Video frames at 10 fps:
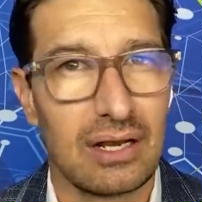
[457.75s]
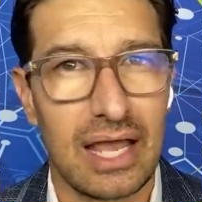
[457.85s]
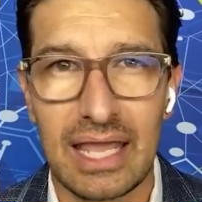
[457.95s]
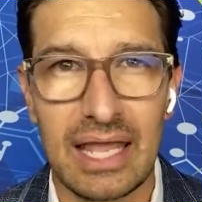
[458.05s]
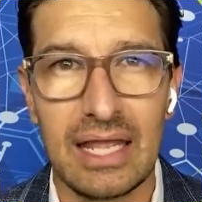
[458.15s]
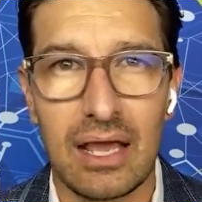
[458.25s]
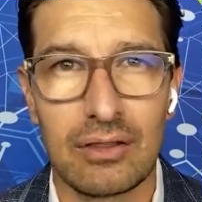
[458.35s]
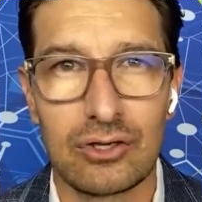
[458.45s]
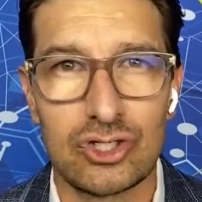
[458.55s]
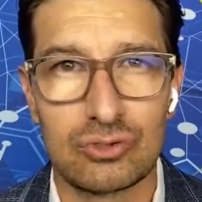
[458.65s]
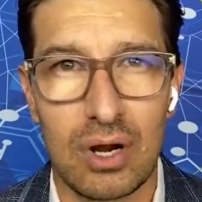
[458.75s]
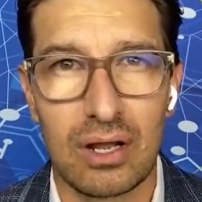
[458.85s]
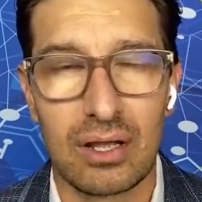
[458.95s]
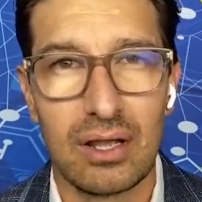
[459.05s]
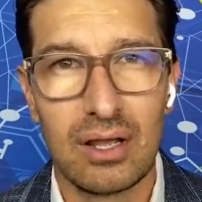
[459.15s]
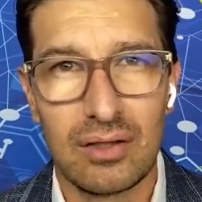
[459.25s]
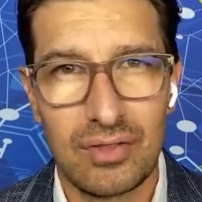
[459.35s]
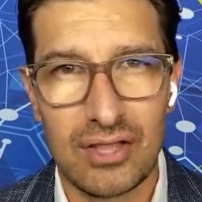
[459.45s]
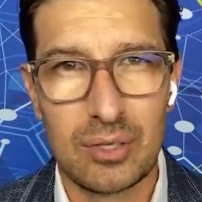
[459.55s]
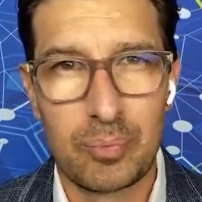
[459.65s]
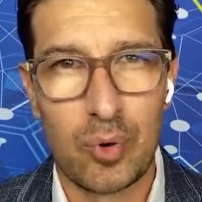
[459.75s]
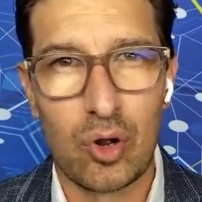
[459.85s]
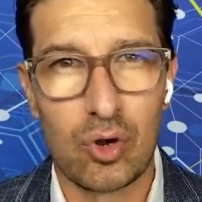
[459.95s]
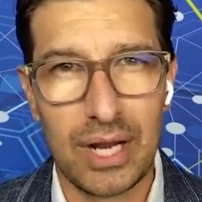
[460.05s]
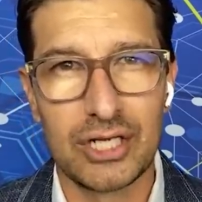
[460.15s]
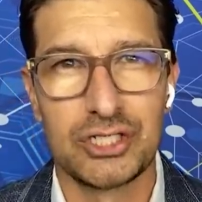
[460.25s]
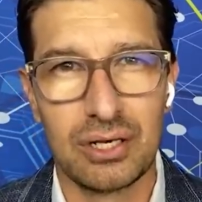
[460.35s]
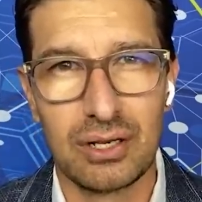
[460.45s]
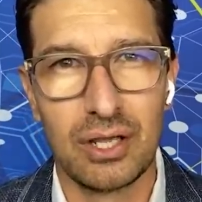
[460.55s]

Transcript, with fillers: like any other drug, there's a progression.